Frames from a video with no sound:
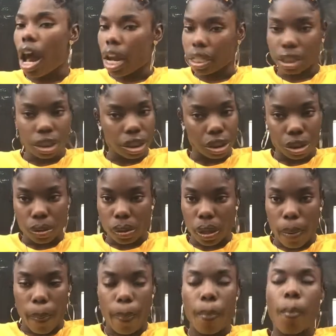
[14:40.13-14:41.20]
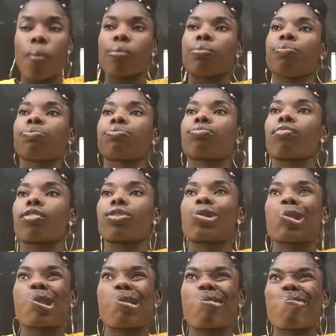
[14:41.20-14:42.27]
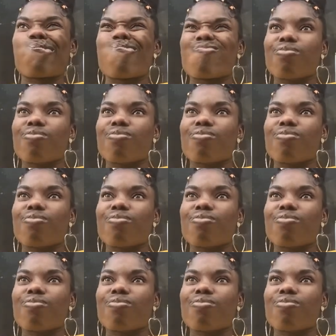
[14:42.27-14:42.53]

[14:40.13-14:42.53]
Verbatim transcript: I couldn't do it. So